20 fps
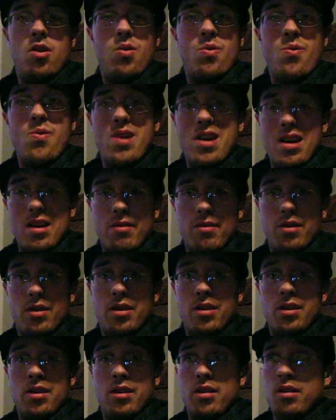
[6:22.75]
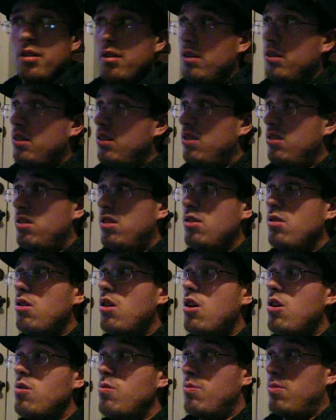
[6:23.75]
whatever. And do
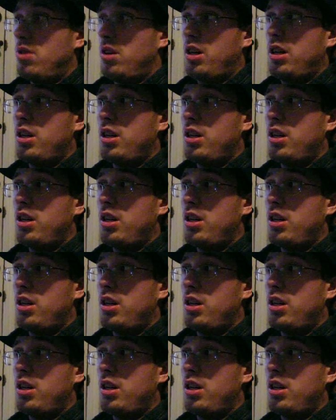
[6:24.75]
homework.